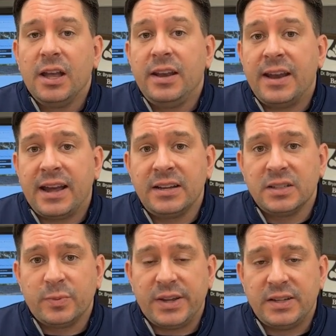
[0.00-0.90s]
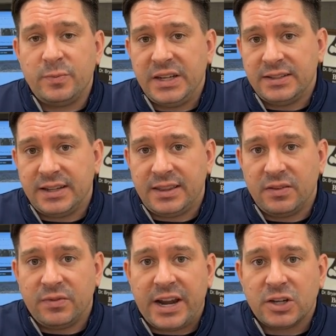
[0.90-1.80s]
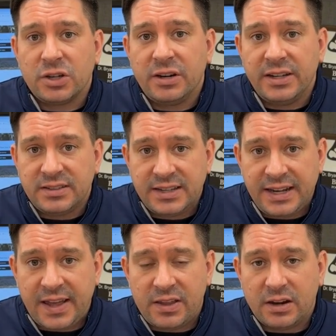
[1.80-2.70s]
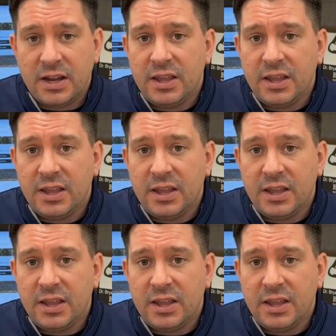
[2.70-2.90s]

Non-displaced means that the fracture is together.